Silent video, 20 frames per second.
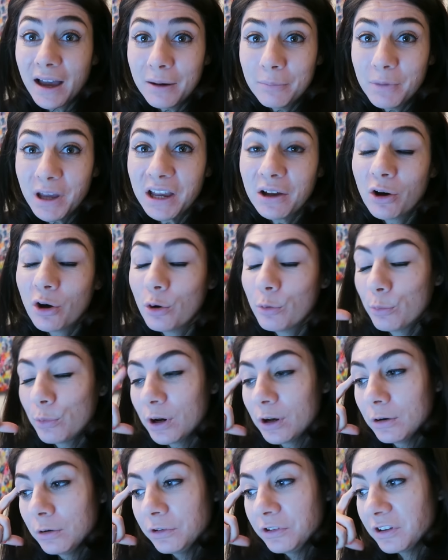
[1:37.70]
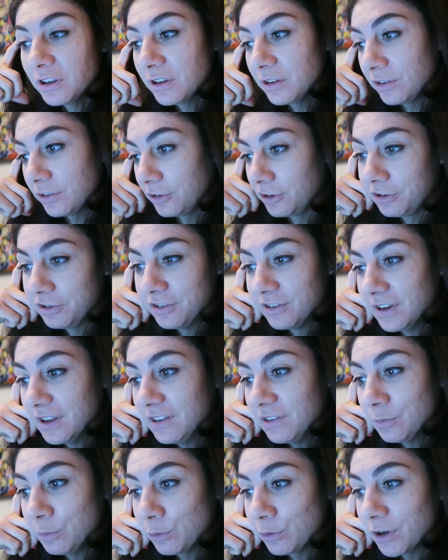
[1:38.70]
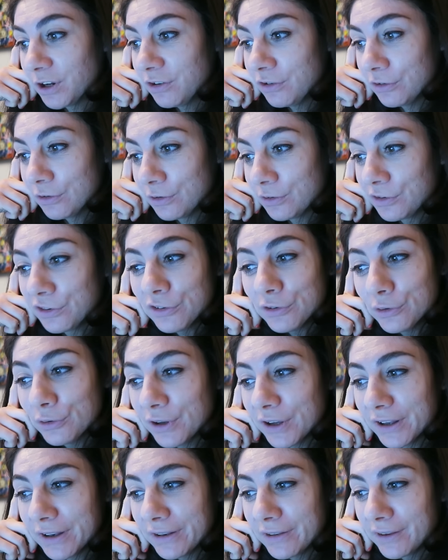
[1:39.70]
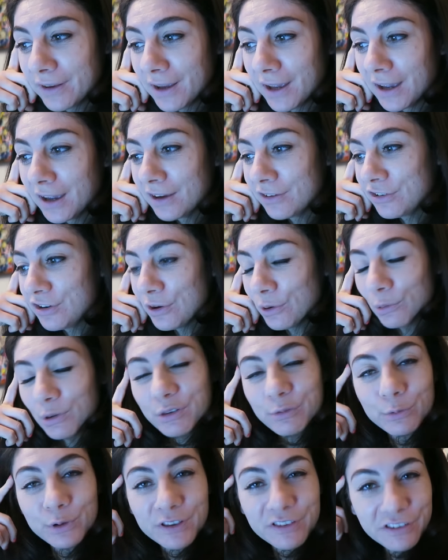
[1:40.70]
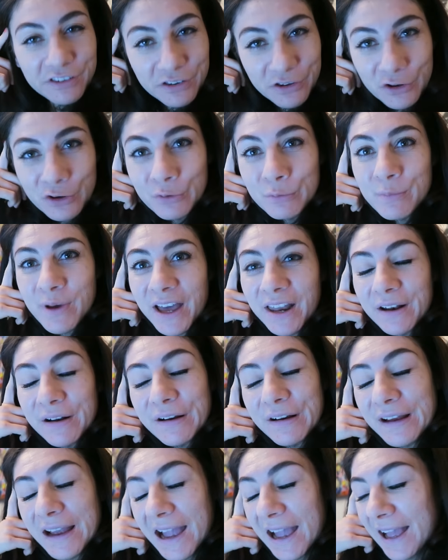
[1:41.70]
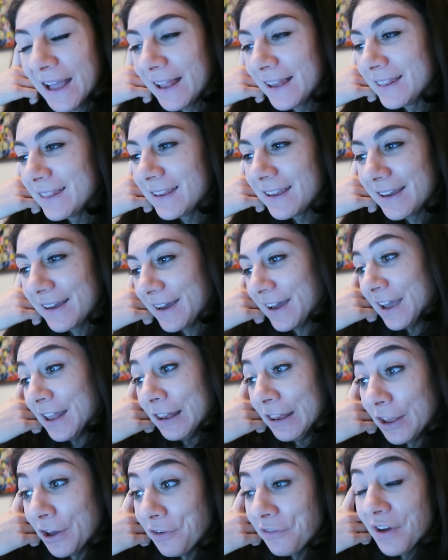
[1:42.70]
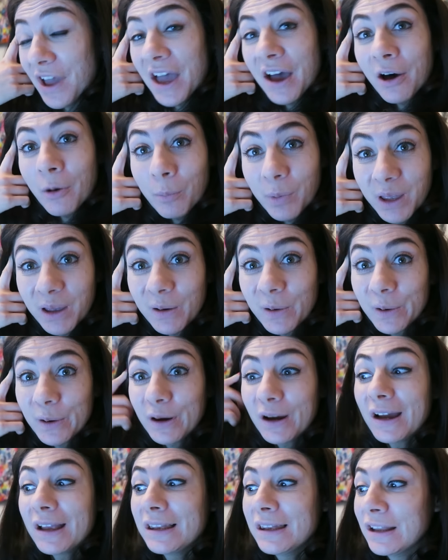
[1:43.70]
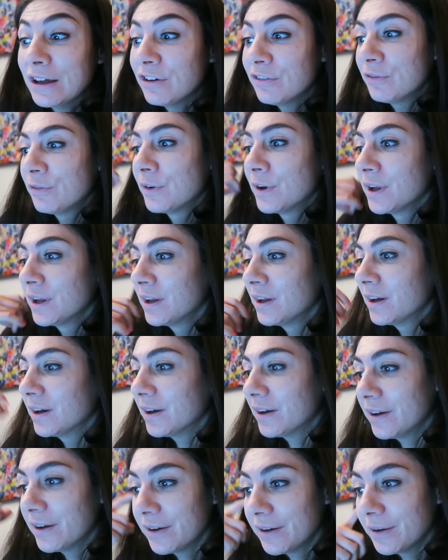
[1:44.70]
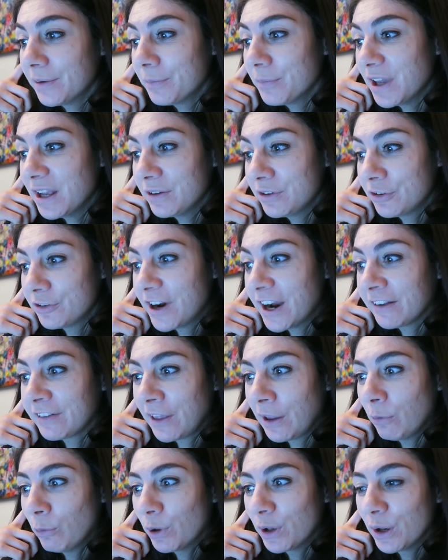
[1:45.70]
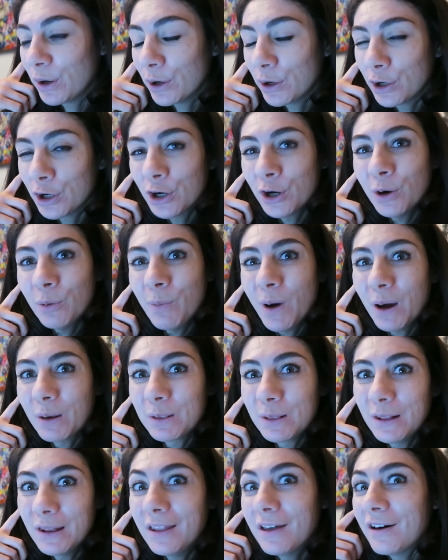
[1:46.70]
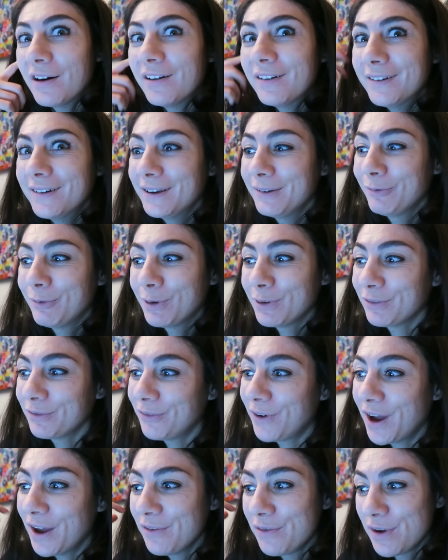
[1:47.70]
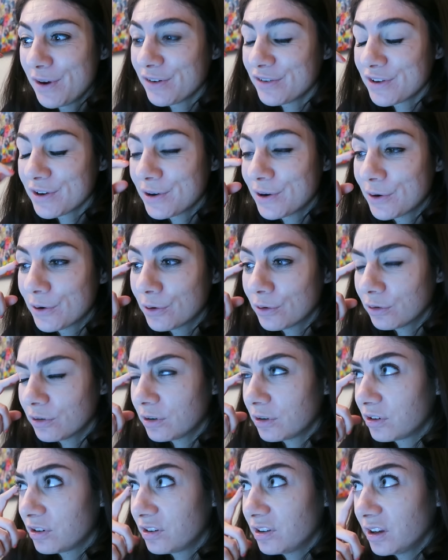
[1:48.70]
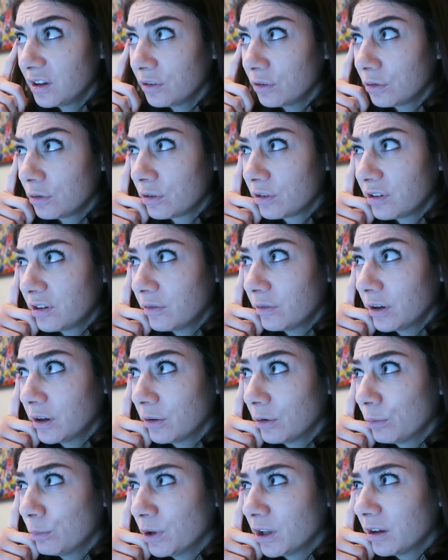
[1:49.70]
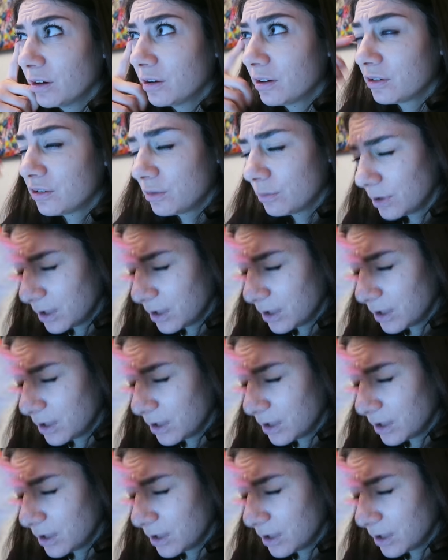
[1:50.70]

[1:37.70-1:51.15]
I'm back home. Marloes is such an inspirational student. She always wants to do better and I love helping her. I love interacting with her about law. It was 5 years ago, six or seven. Oh my gosh,